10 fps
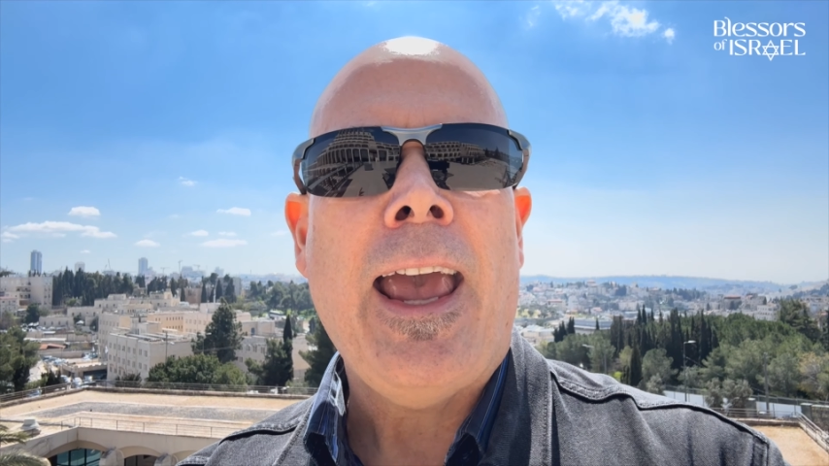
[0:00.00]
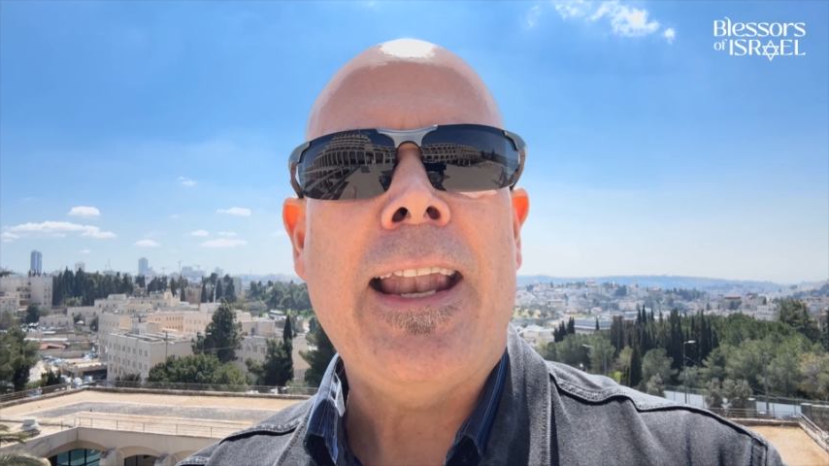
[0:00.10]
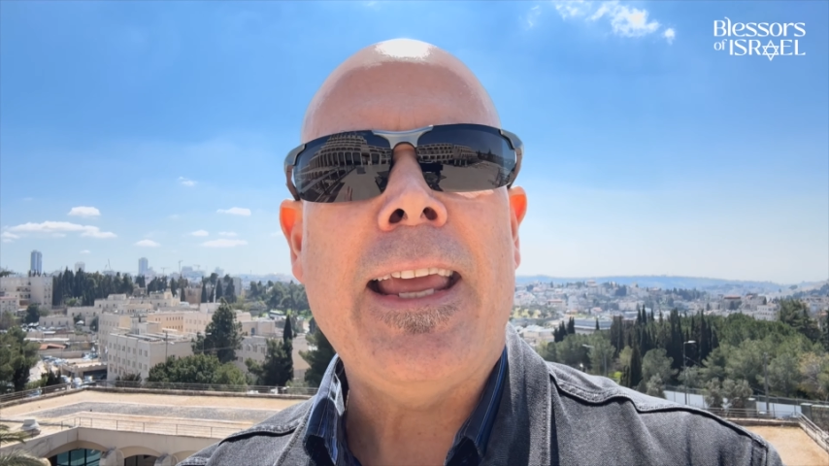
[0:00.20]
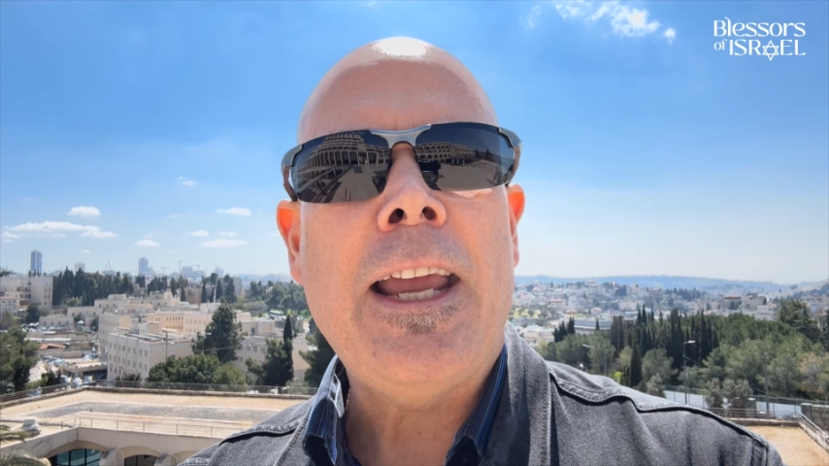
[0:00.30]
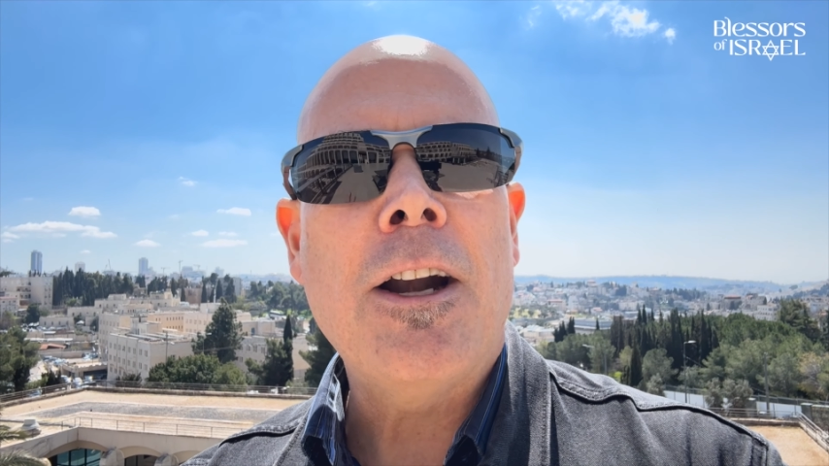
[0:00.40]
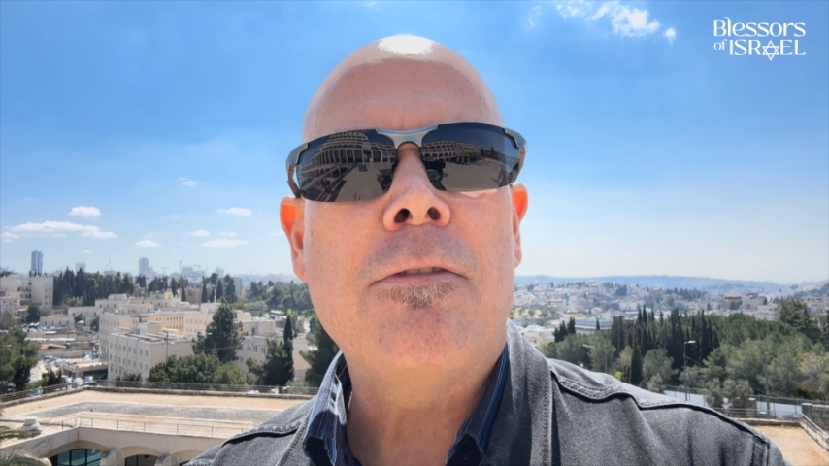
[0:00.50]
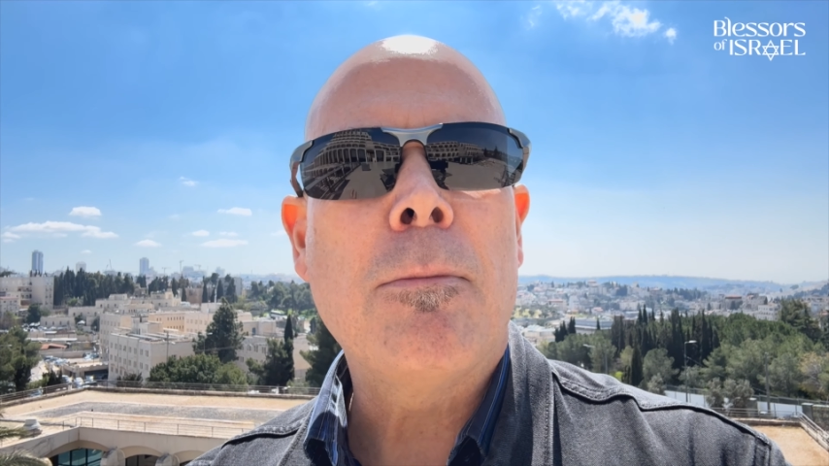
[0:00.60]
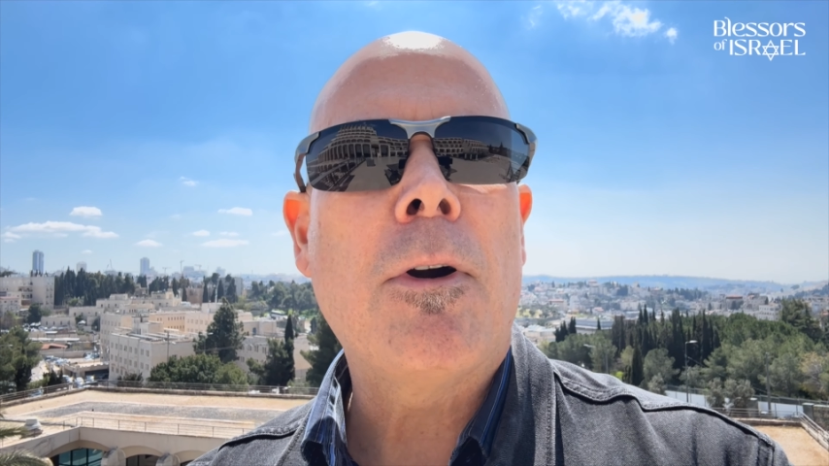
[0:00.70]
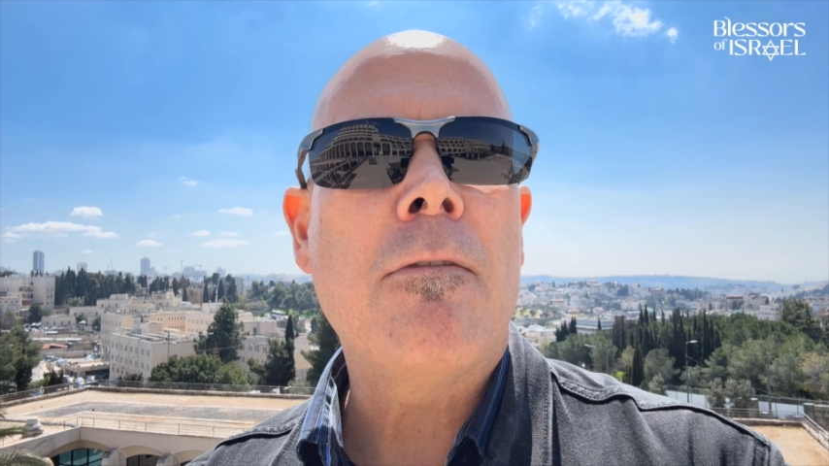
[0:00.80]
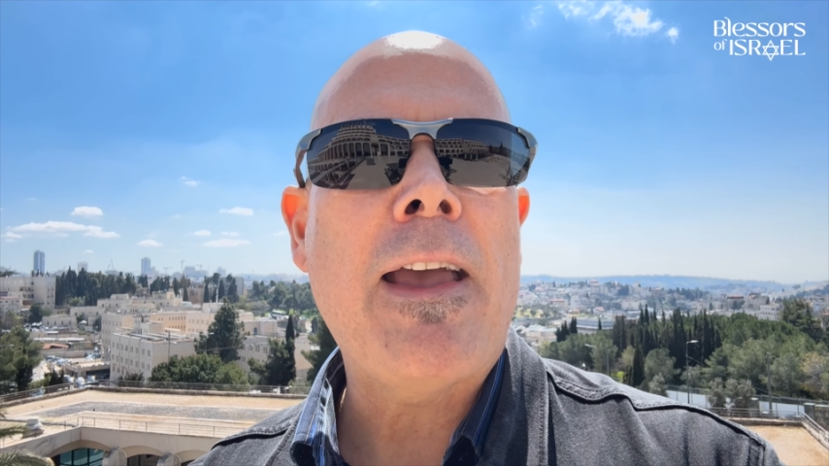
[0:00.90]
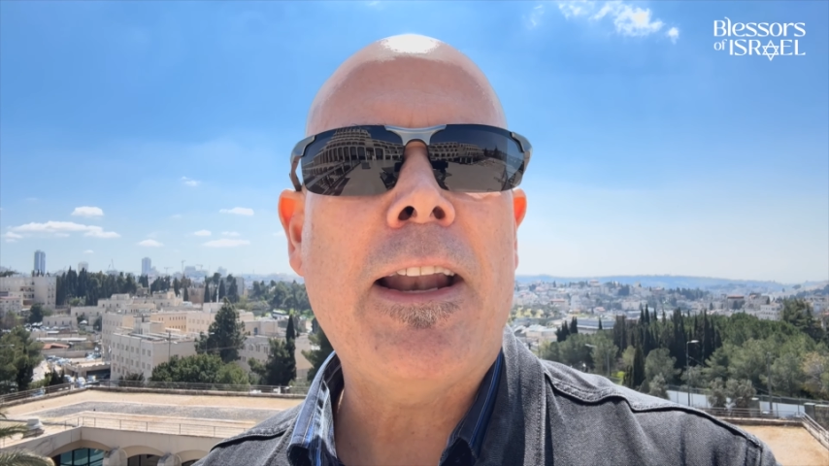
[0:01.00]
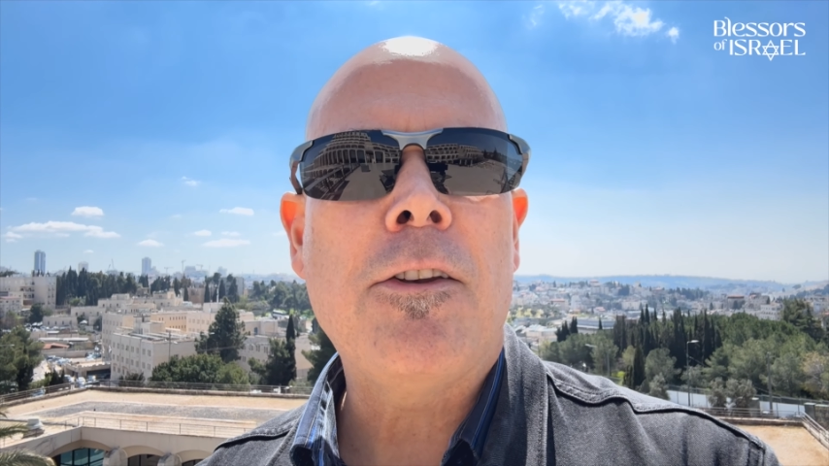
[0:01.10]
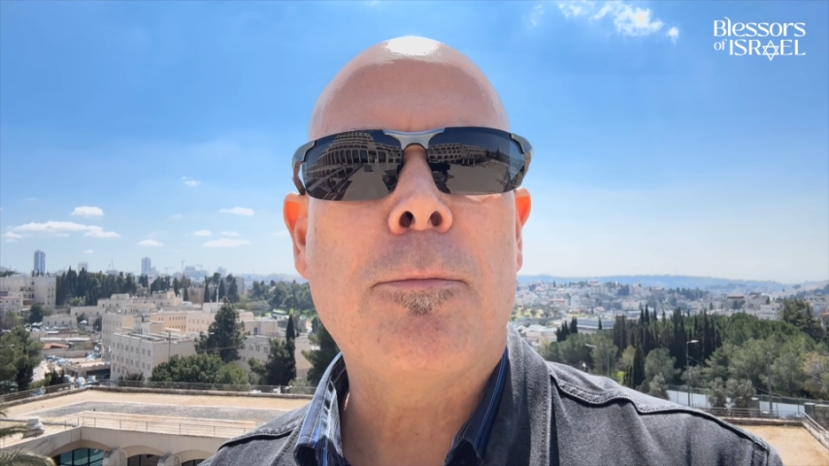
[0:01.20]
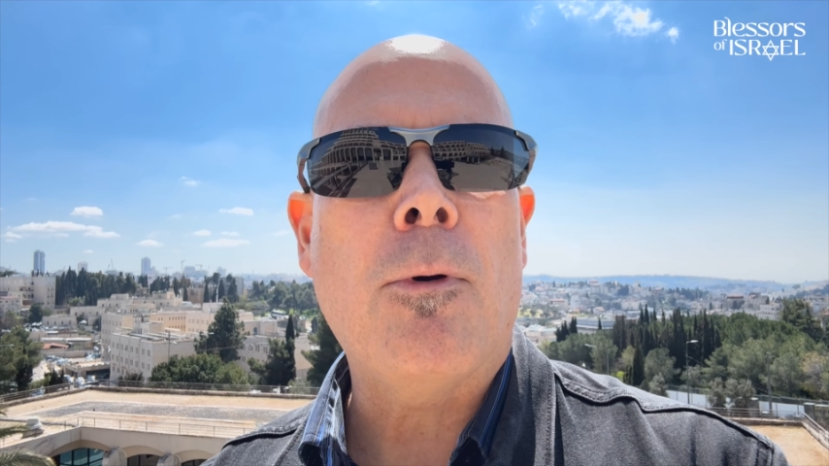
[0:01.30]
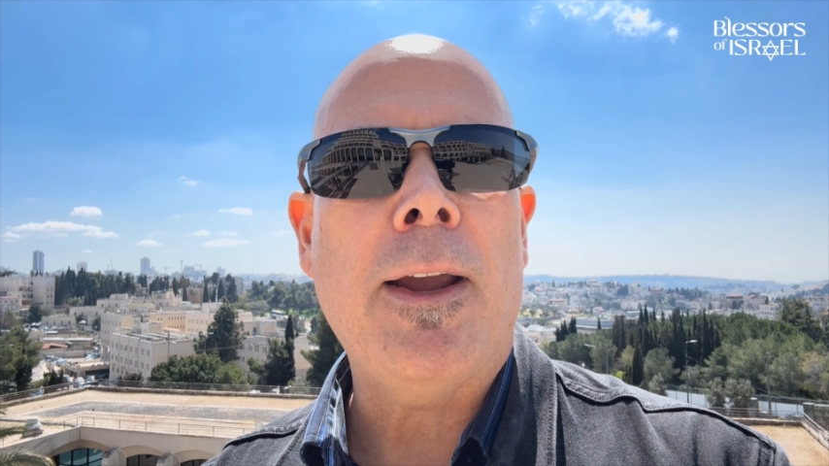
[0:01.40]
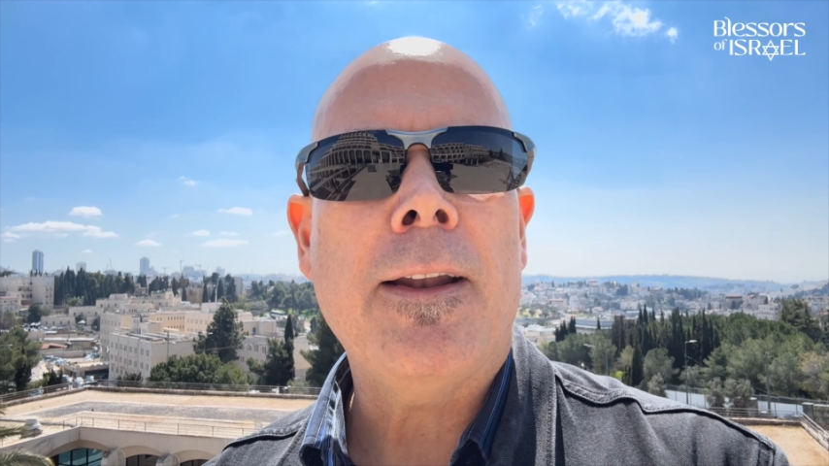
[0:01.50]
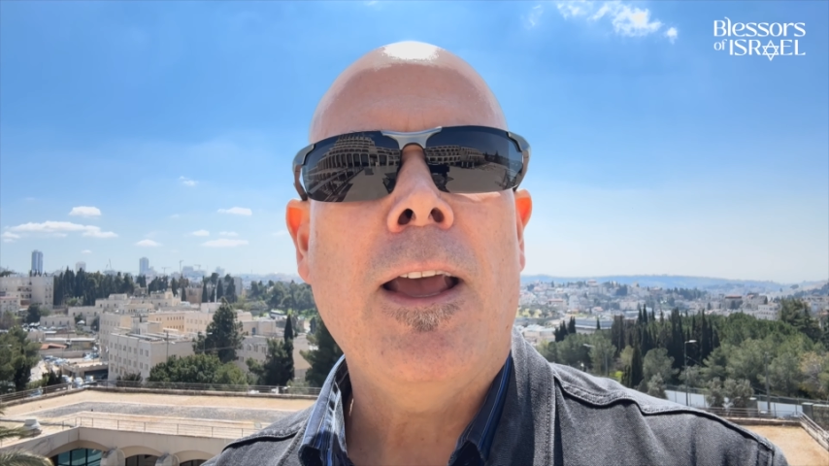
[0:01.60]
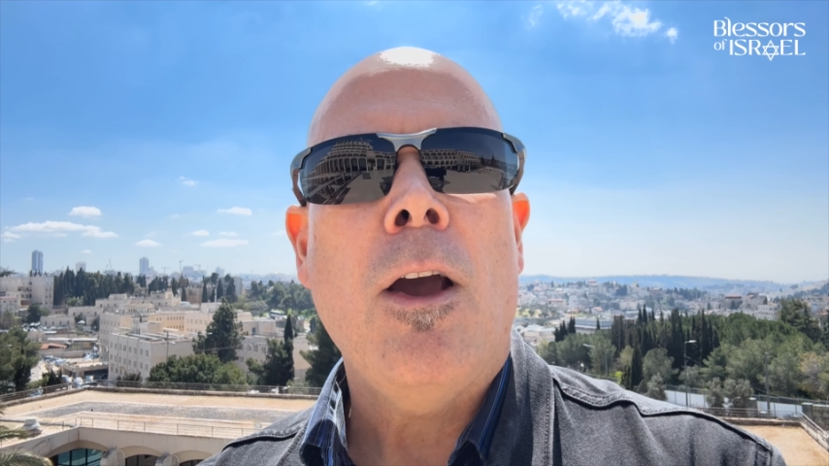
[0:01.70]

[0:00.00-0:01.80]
and to hear from her vantage point